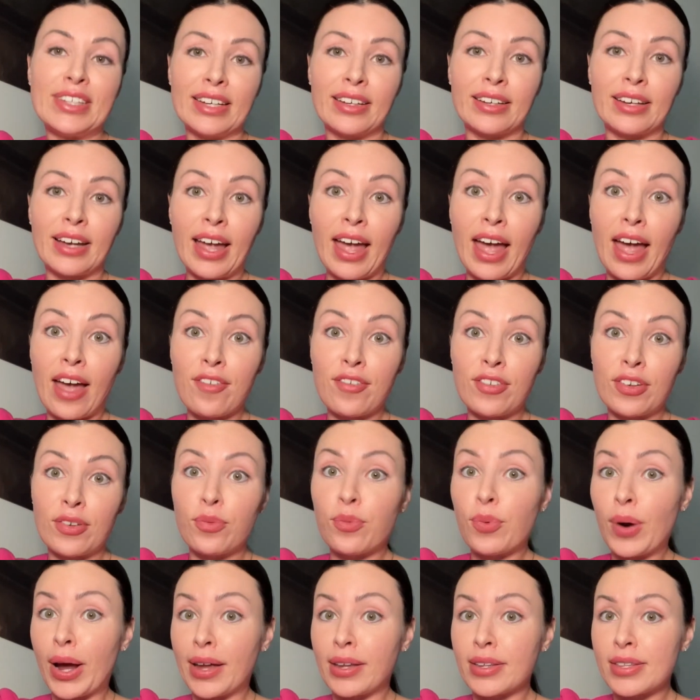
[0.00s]
heavy
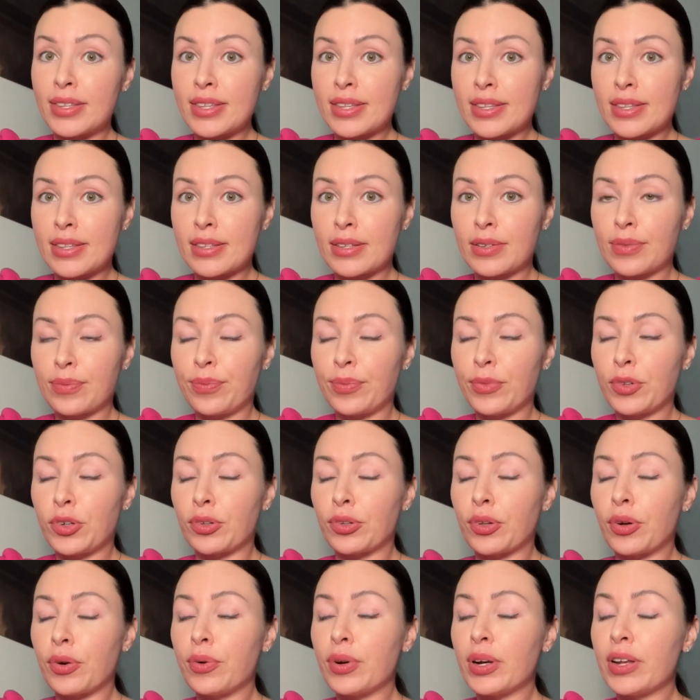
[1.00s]
weights, you
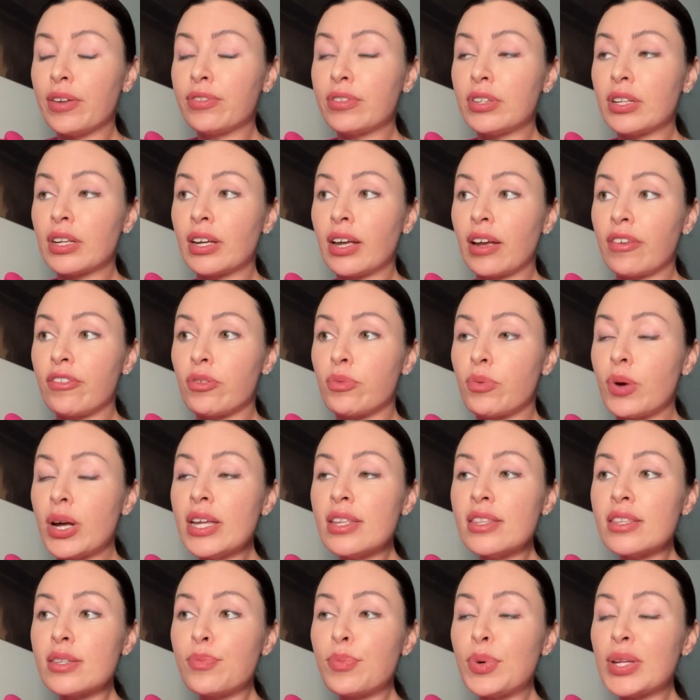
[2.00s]
know, lifting heavy
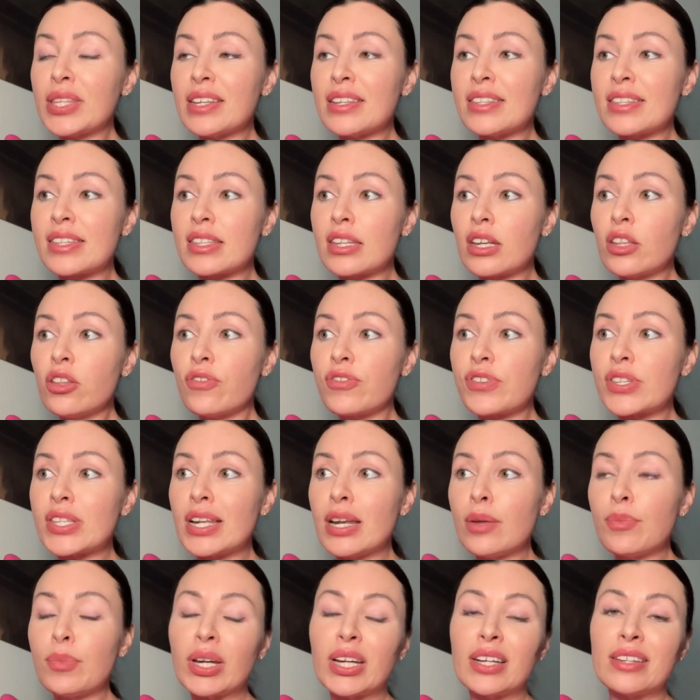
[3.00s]
weights, but instead of
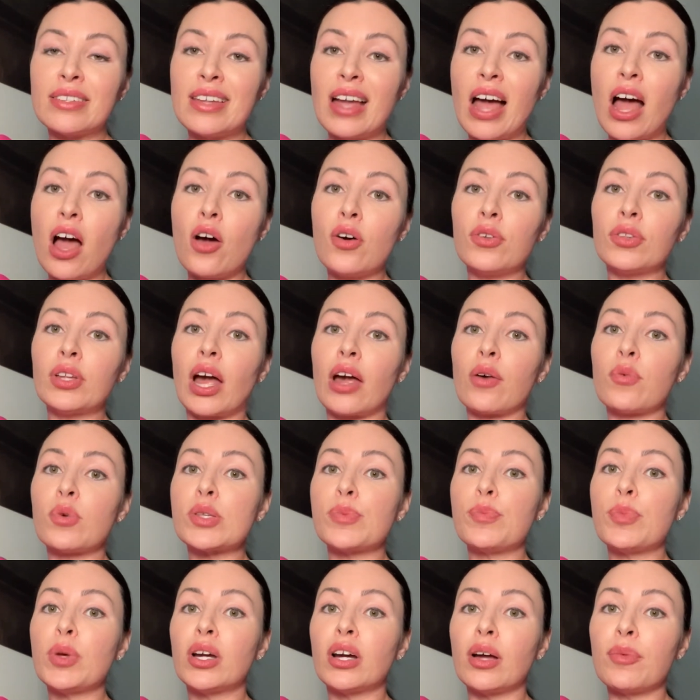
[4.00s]
slimming down, I was
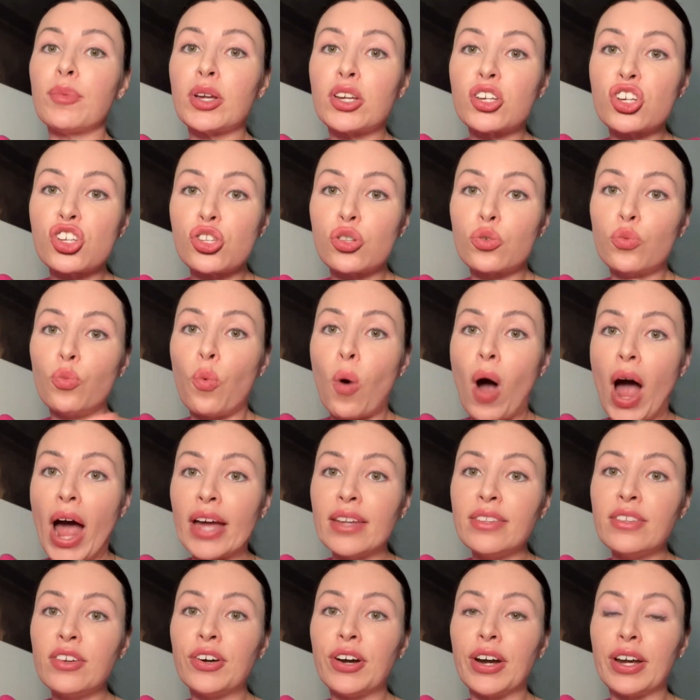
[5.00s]
becoming just
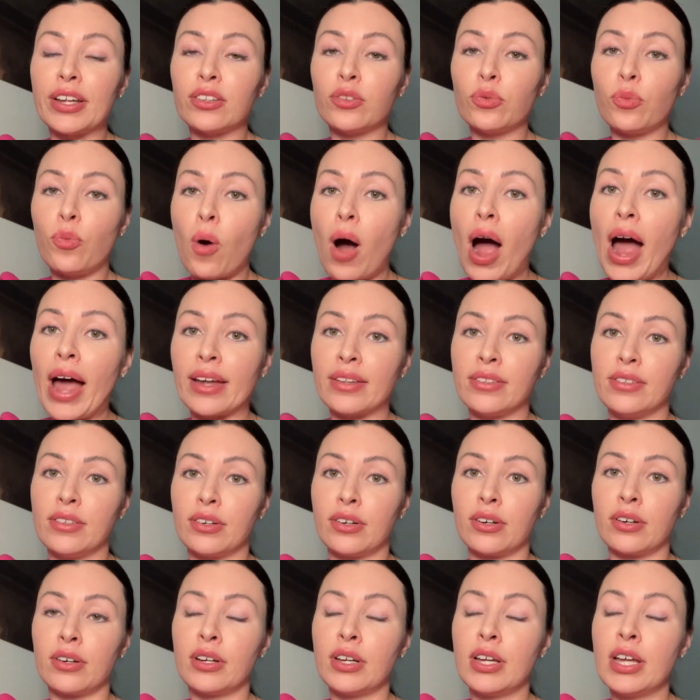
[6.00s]
wider and
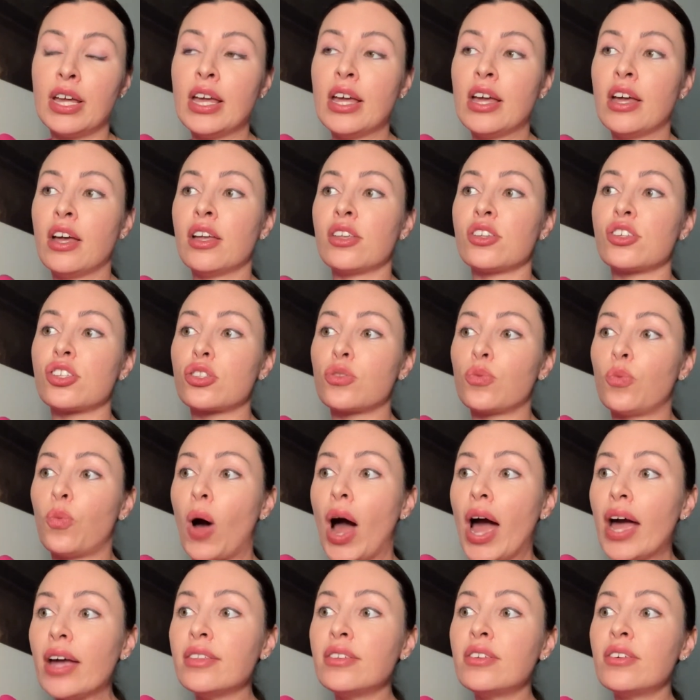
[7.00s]
wider, just
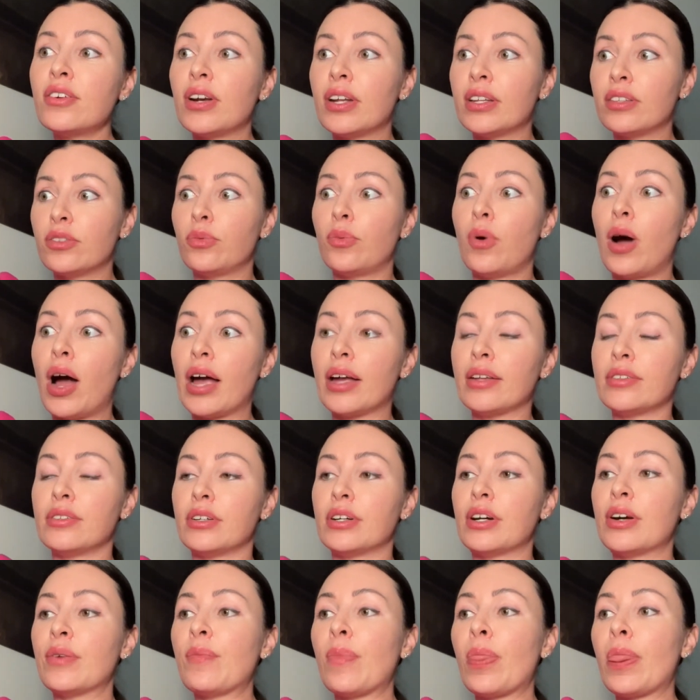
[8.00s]
wider and
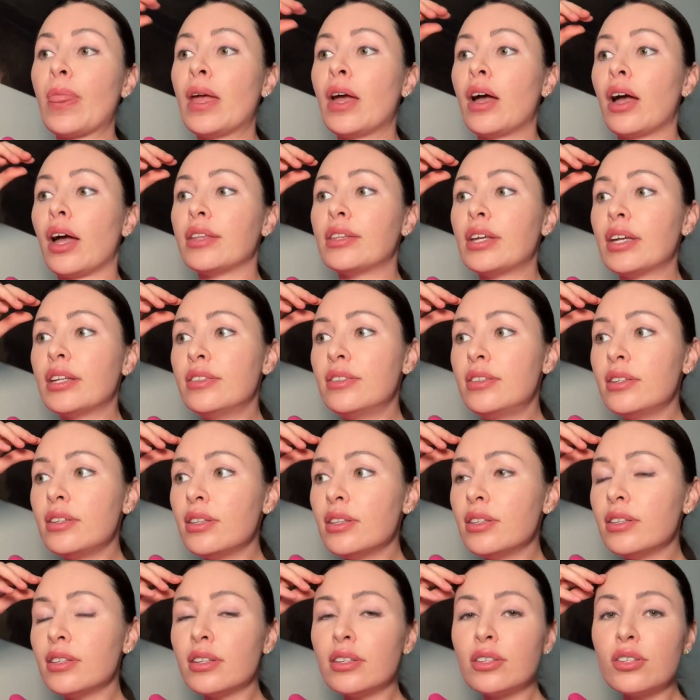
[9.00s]
wider. And I
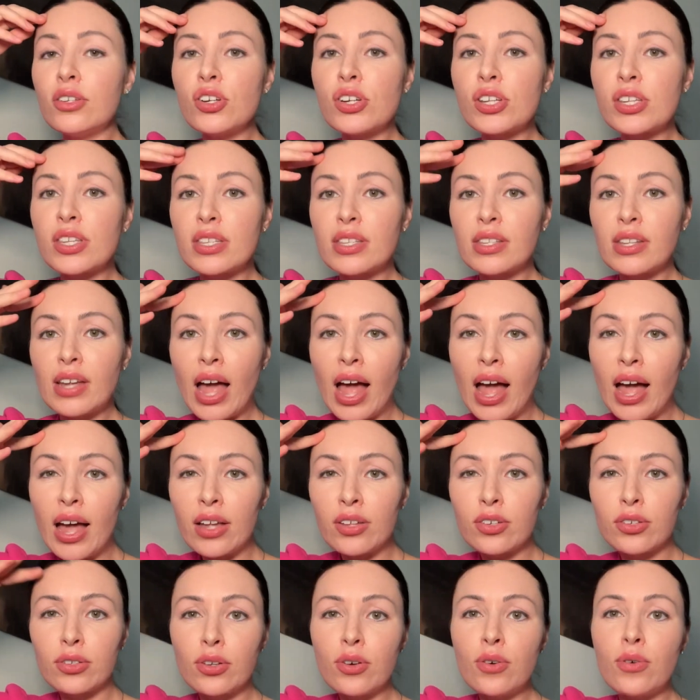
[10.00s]
didn't
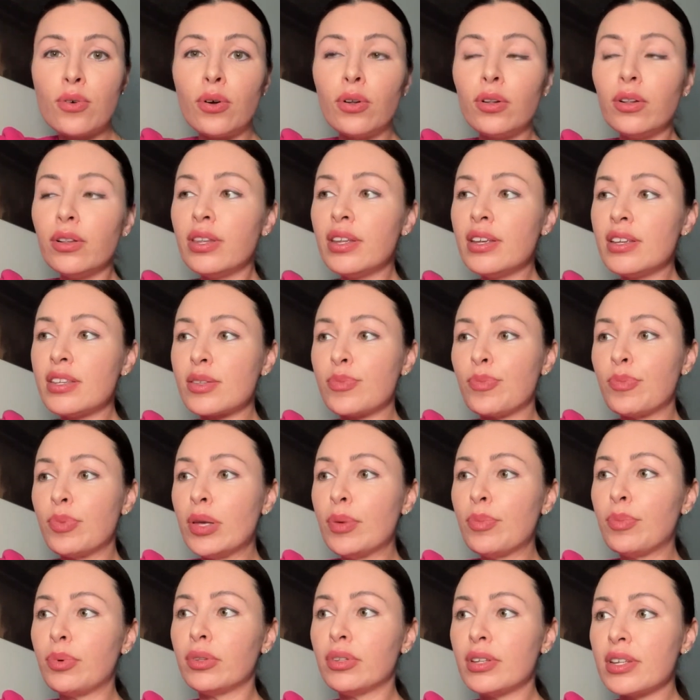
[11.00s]
understand, you know, all these
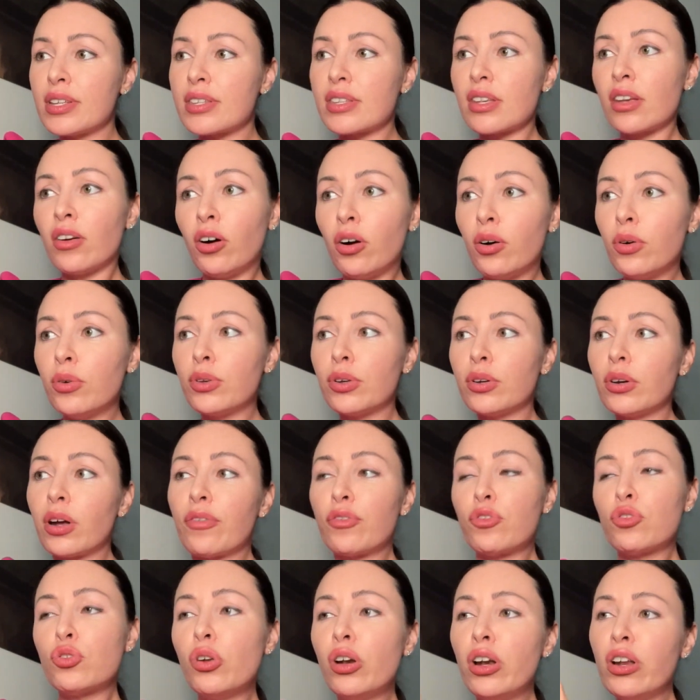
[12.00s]
people, they say, oh, you
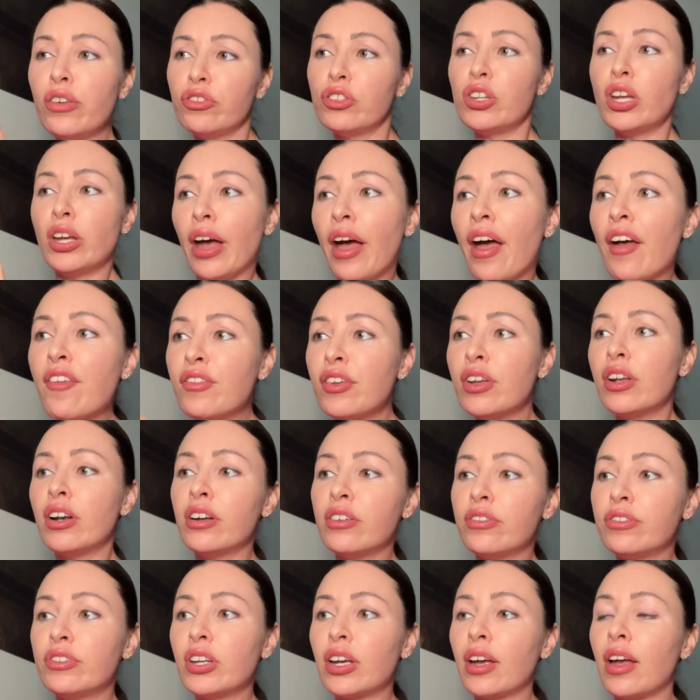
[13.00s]
have to lift heavy,
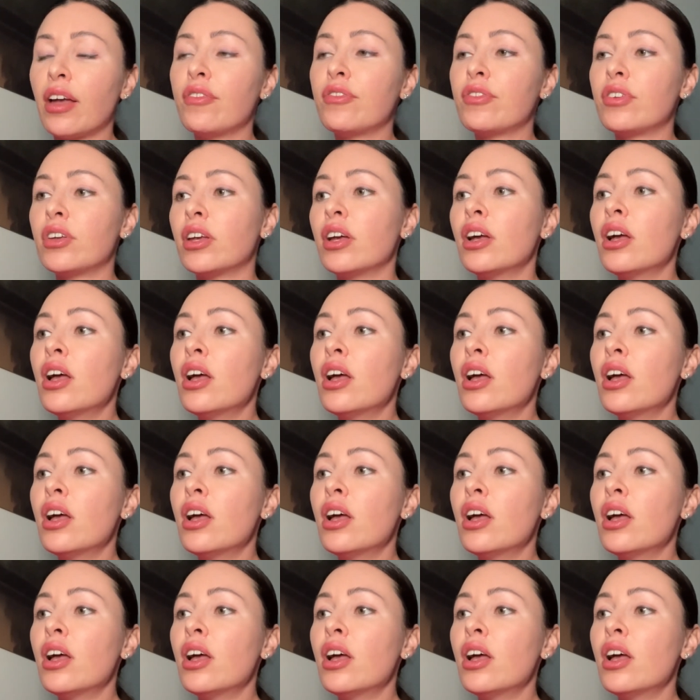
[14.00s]
lift heavy.